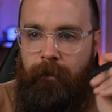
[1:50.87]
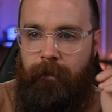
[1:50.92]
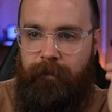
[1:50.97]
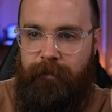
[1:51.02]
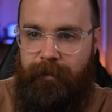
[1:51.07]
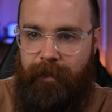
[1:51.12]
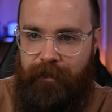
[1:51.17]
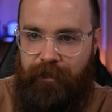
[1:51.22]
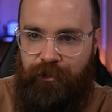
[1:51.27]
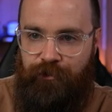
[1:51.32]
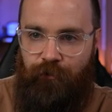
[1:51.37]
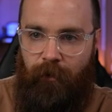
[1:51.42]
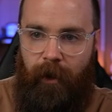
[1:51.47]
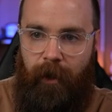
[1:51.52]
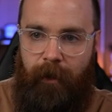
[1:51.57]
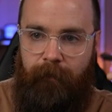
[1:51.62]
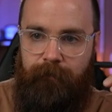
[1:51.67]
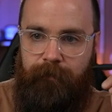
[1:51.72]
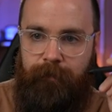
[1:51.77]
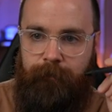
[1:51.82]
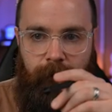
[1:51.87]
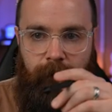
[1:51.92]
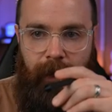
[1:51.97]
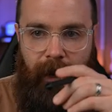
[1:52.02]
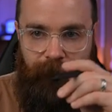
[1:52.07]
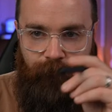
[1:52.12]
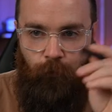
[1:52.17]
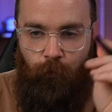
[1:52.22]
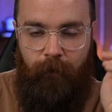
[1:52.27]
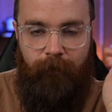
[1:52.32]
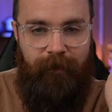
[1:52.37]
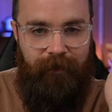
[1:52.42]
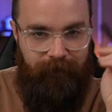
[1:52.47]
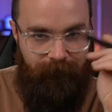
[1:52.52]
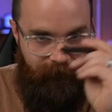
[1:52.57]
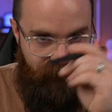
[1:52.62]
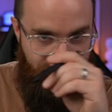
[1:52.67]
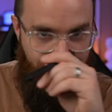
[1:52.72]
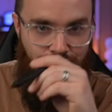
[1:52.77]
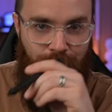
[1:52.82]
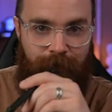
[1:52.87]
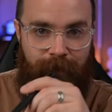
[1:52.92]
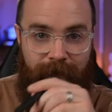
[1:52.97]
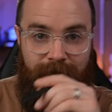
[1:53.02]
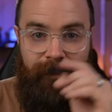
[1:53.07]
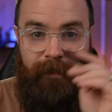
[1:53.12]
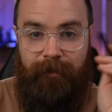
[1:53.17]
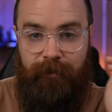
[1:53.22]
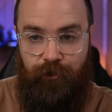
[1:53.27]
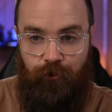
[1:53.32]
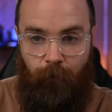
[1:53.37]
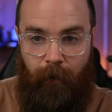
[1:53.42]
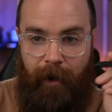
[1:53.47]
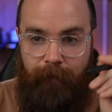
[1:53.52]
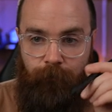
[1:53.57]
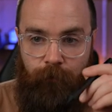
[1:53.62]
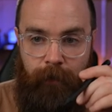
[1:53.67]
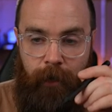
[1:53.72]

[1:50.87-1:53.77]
Disk drives. Every one of these physical things needs a driver.